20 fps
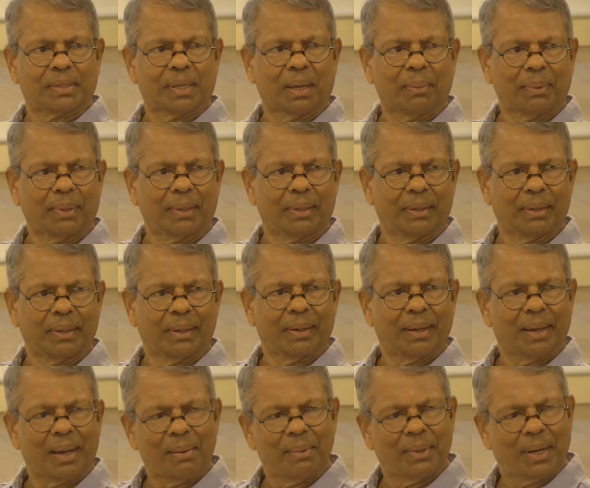happened.
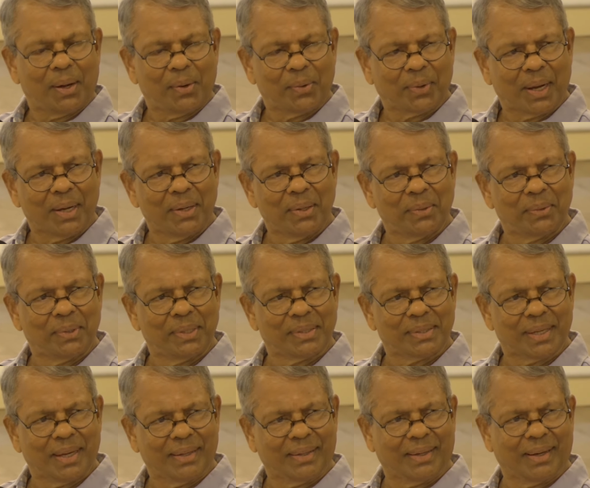I mean, how can you
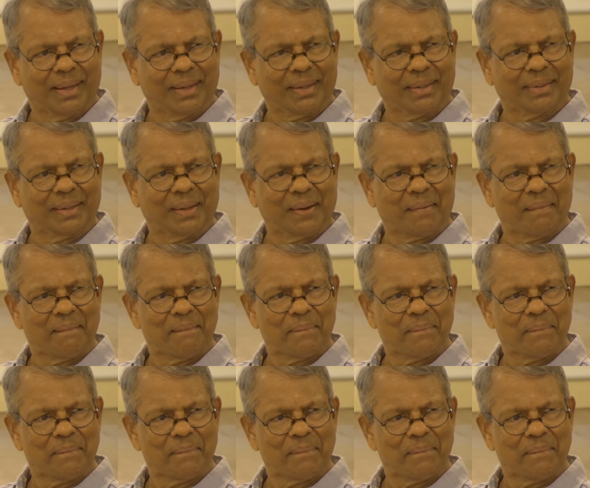decide like that?